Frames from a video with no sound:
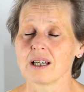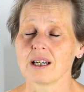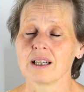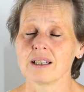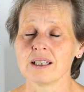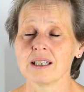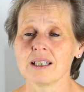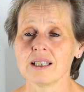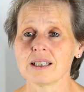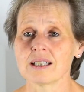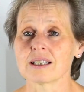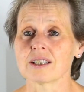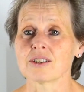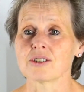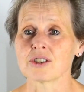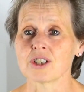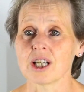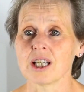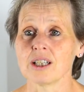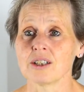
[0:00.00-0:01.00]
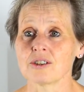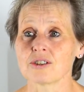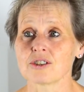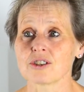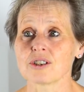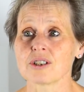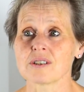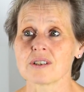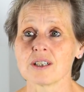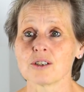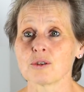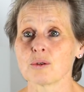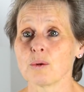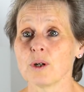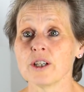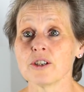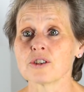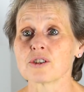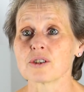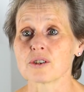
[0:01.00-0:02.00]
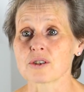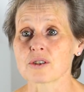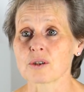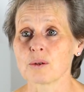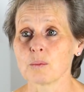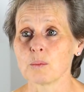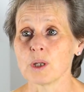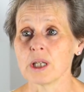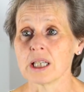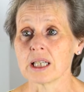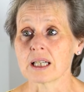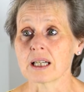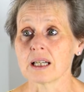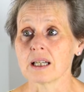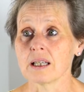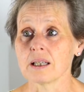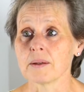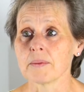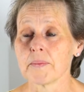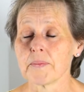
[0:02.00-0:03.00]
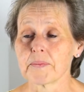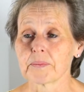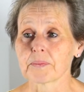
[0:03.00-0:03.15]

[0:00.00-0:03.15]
and he can change situations completely